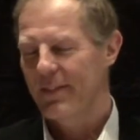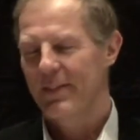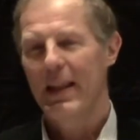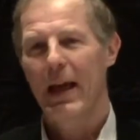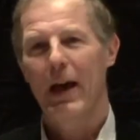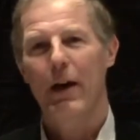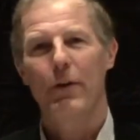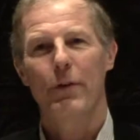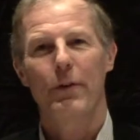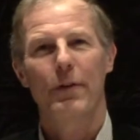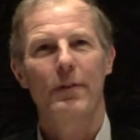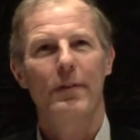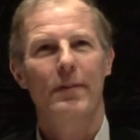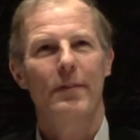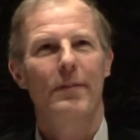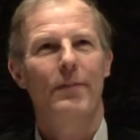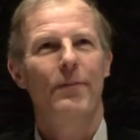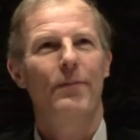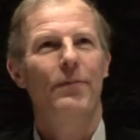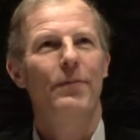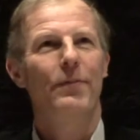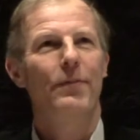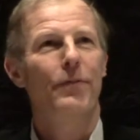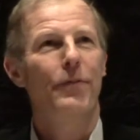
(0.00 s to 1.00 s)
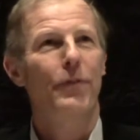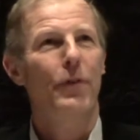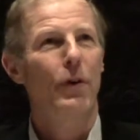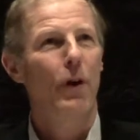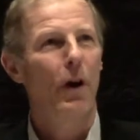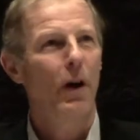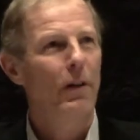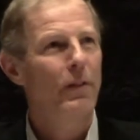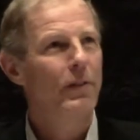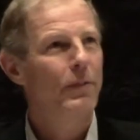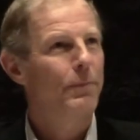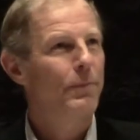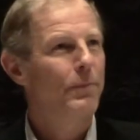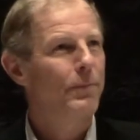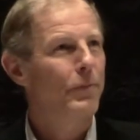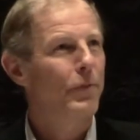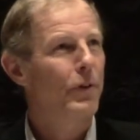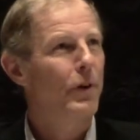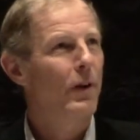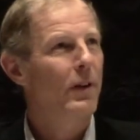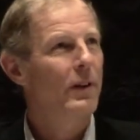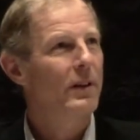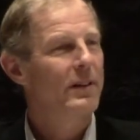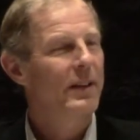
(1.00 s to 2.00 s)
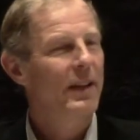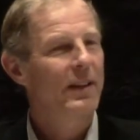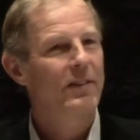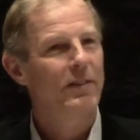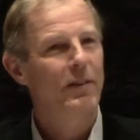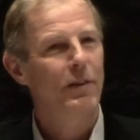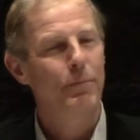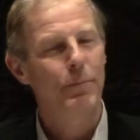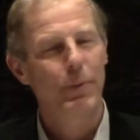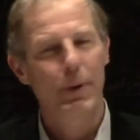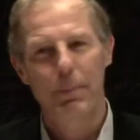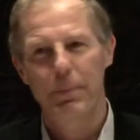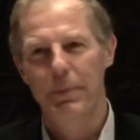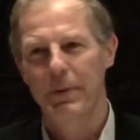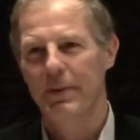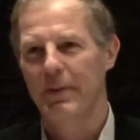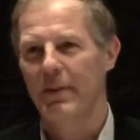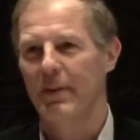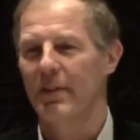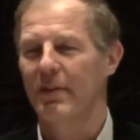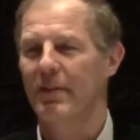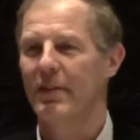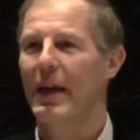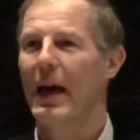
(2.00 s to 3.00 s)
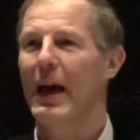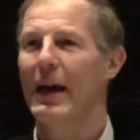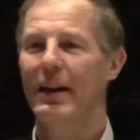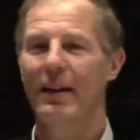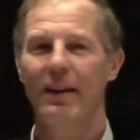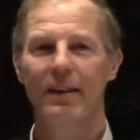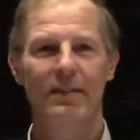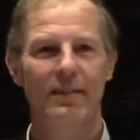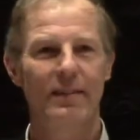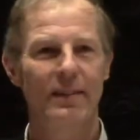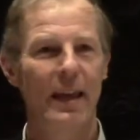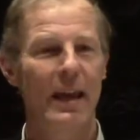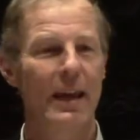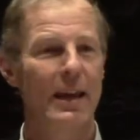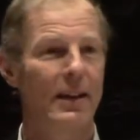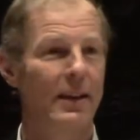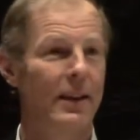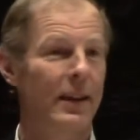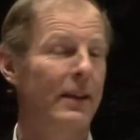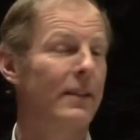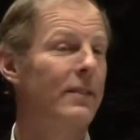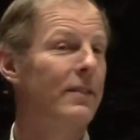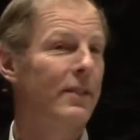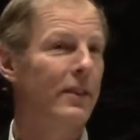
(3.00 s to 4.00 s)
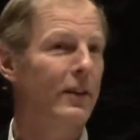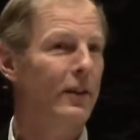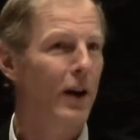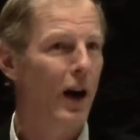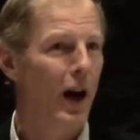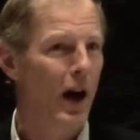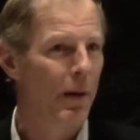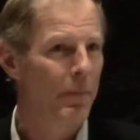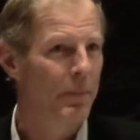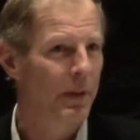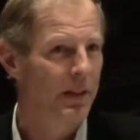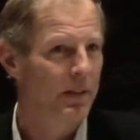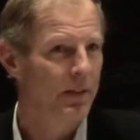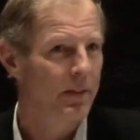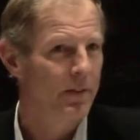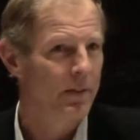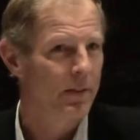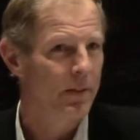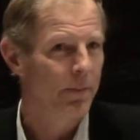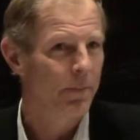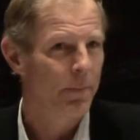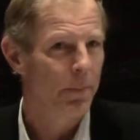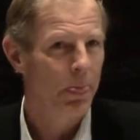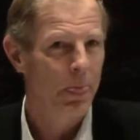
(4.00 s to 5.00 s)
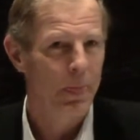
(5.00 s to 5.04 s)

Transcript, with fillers: Now, for all, for all intents and purposes, that estate is the commons.